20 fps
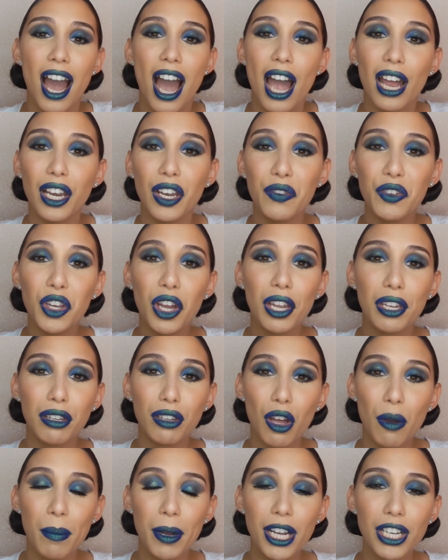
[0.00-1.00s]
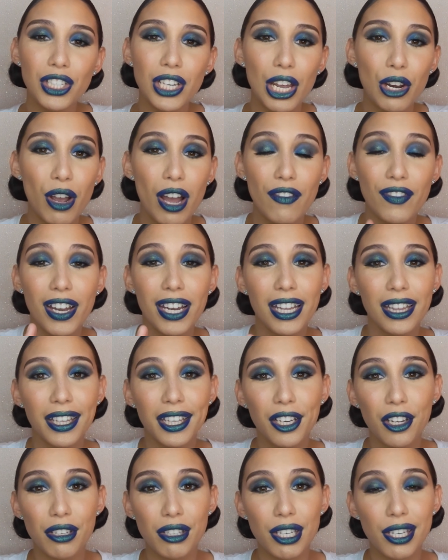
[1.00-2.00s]
I love you all so much. I don't have
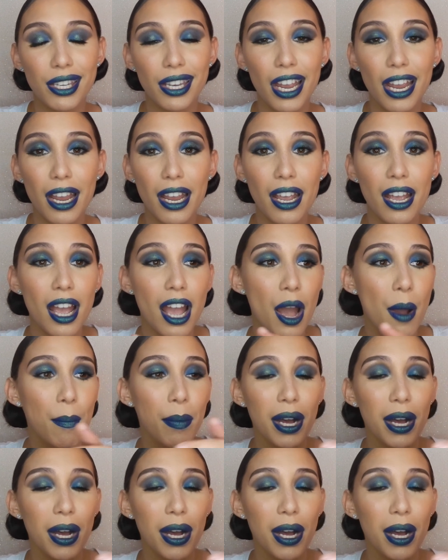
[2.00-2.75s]
anything else to say,